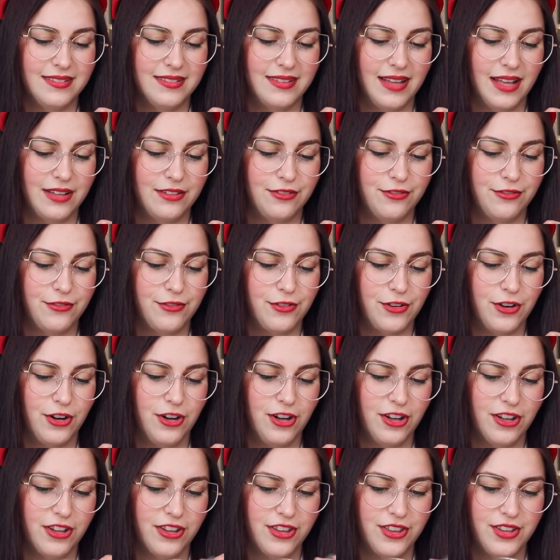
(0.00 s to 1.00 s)
That
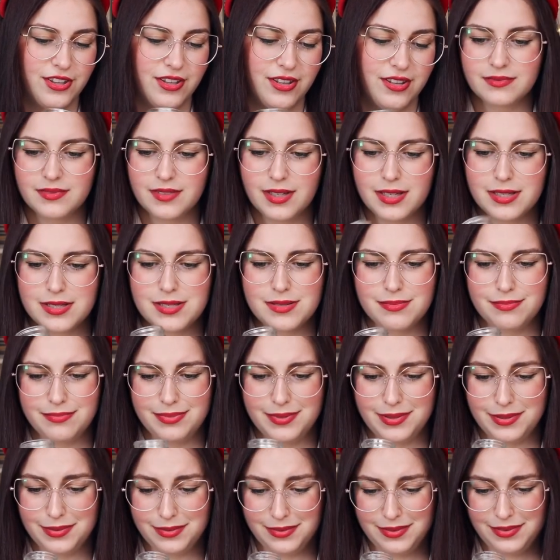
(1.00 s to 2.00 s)
froth. It's
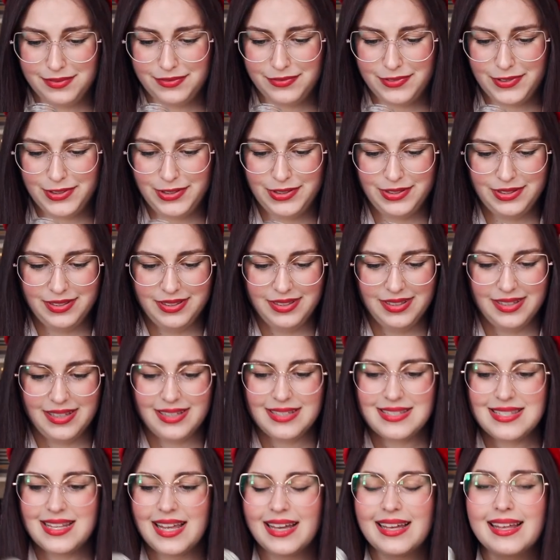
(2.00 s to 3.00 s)
beautiful.
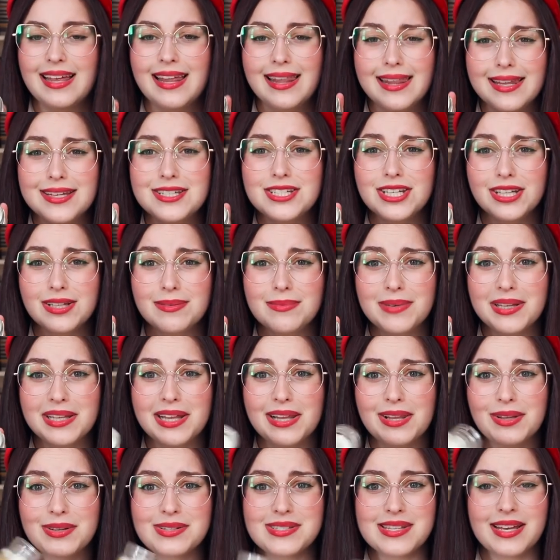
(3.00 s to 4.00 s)
It's like, it
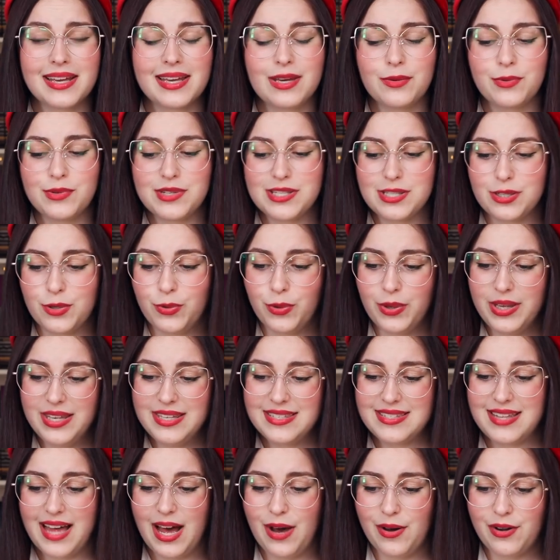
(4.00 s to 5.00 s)
legitimately looks like it was
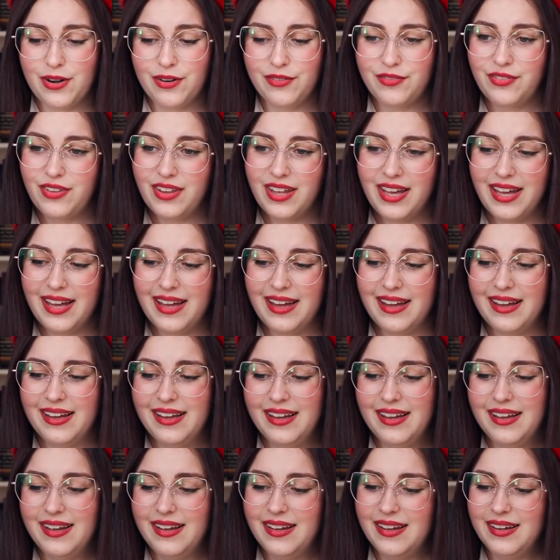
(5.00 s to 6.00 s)
squeezed out of the,
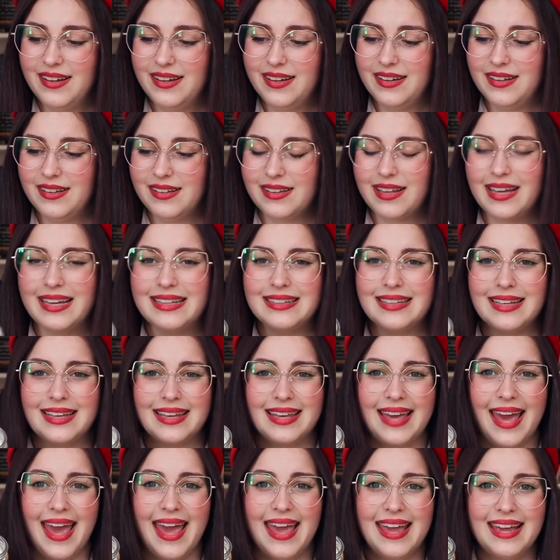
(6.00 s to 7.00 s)
like, the
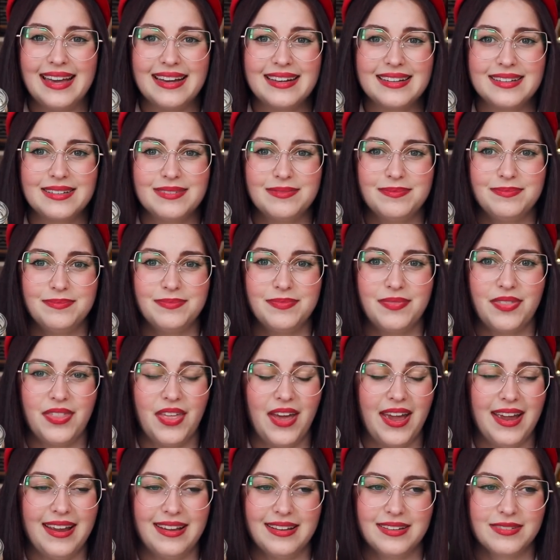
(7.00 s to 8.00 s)
cake
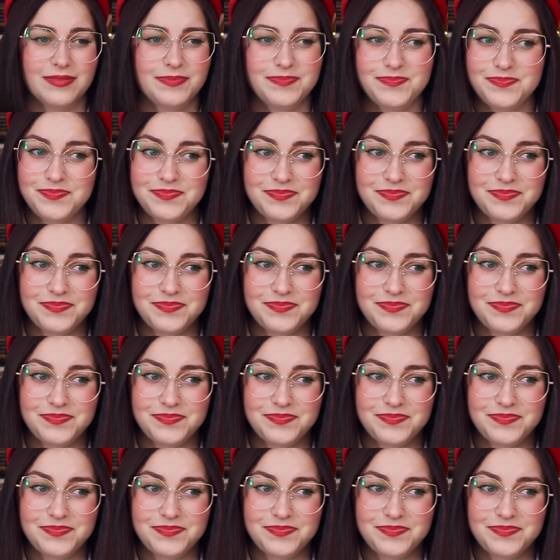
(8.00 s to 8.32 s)
thing.